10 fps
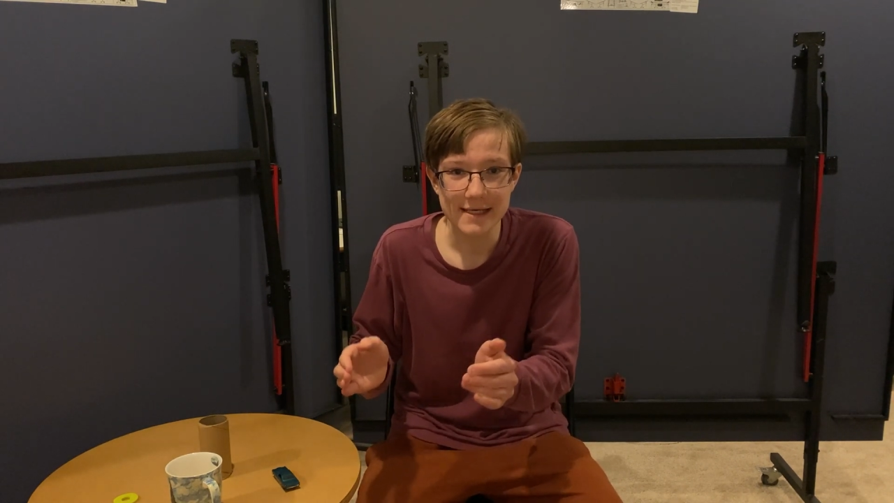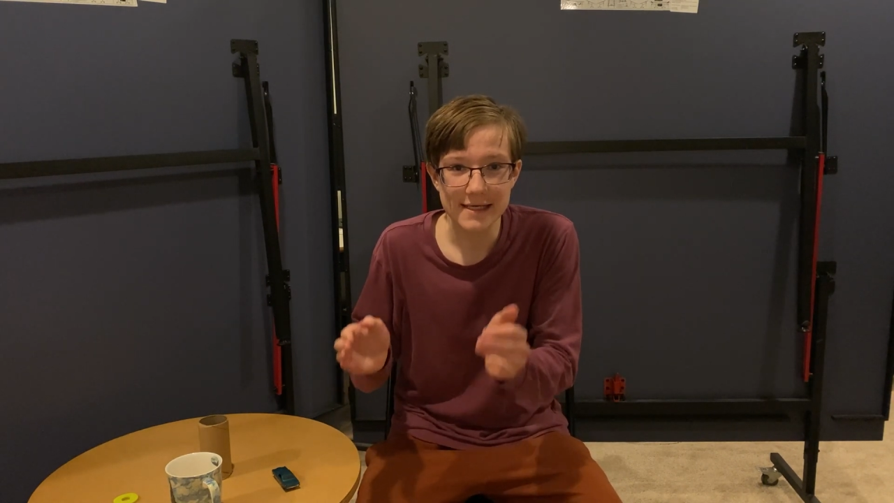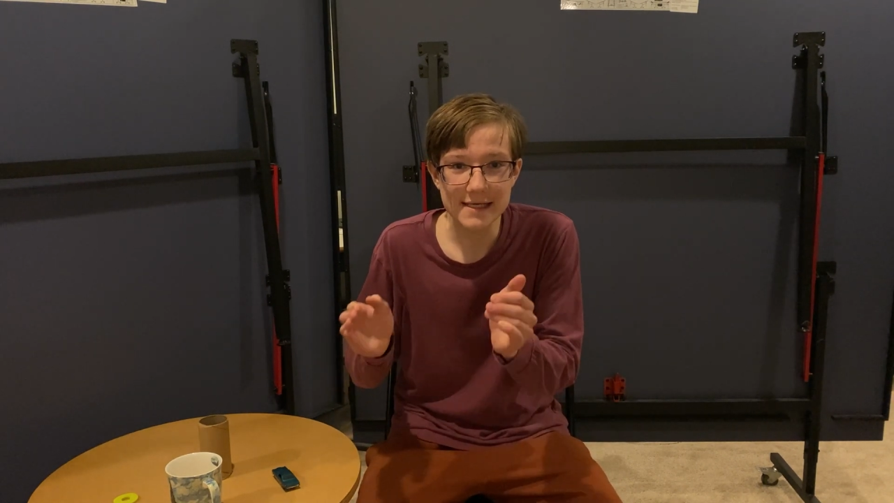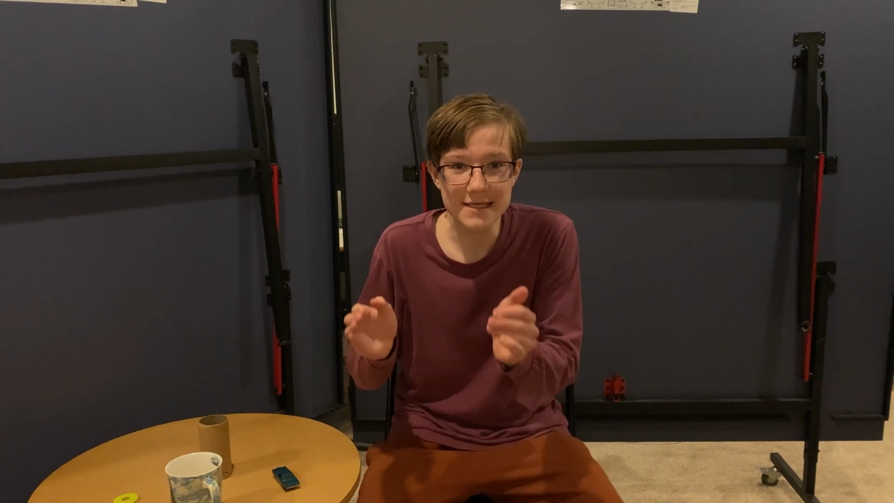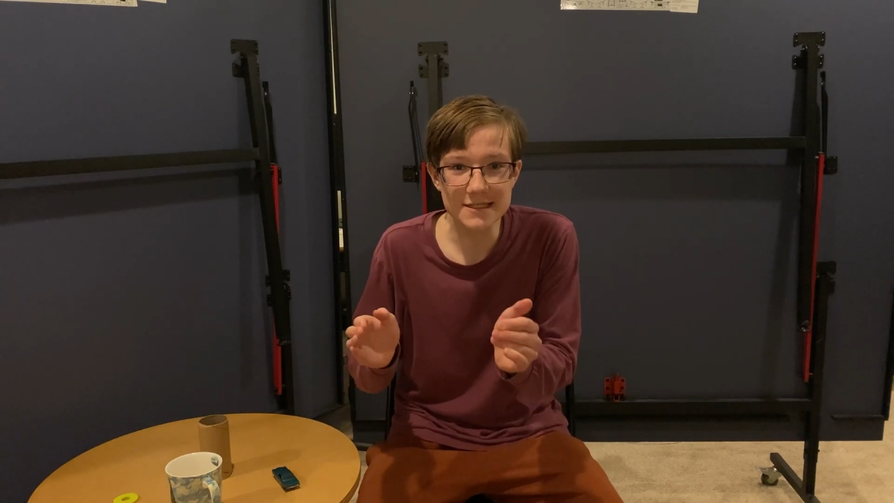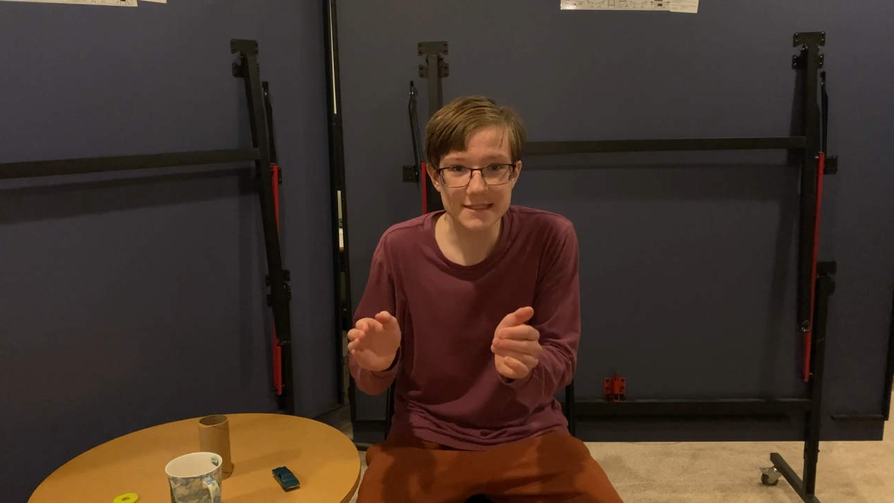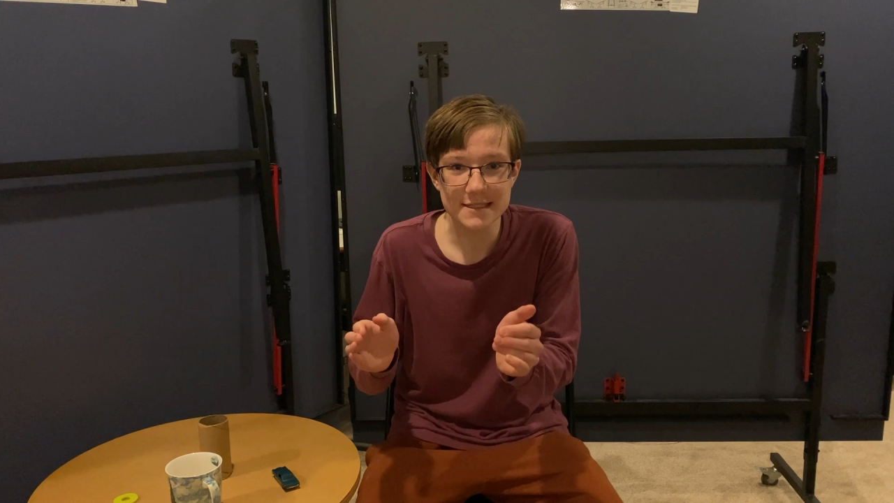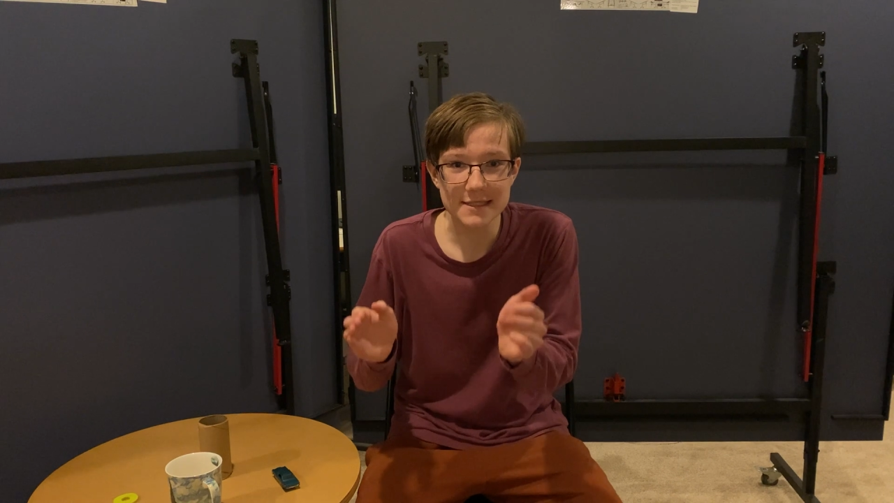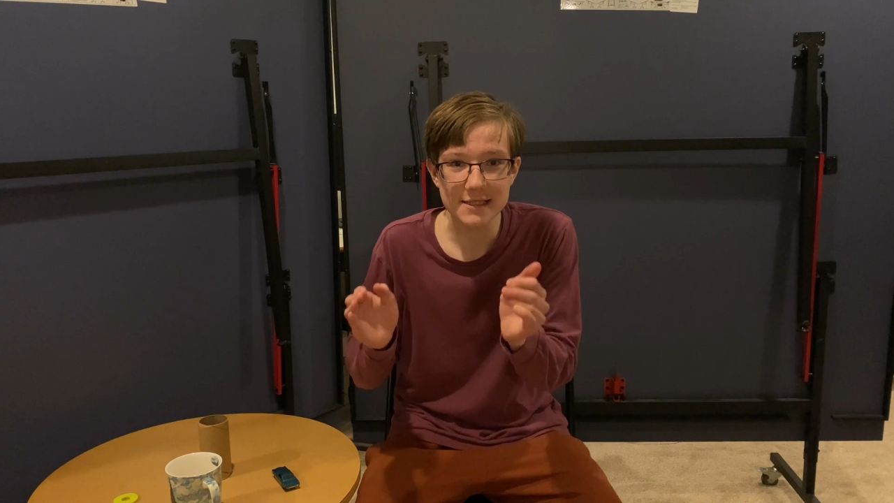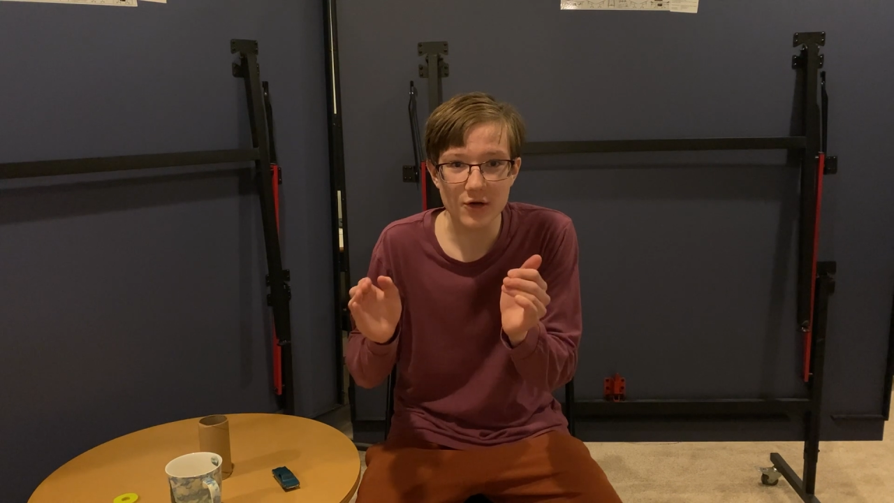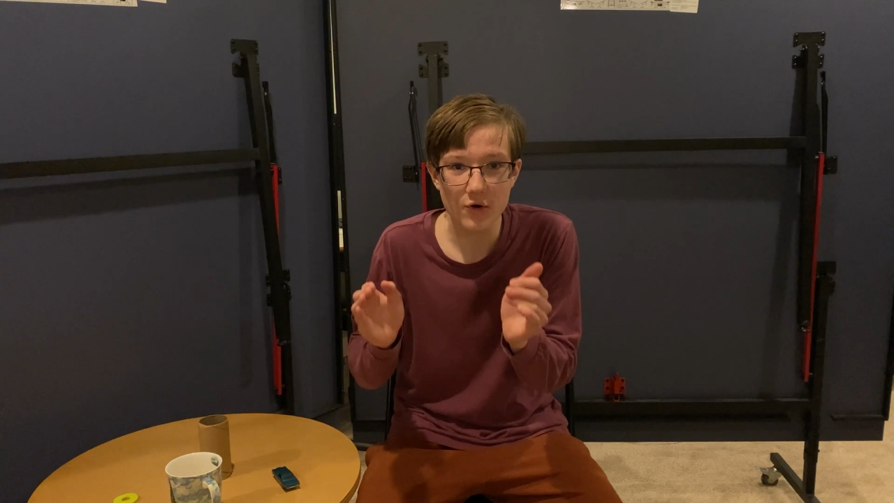is the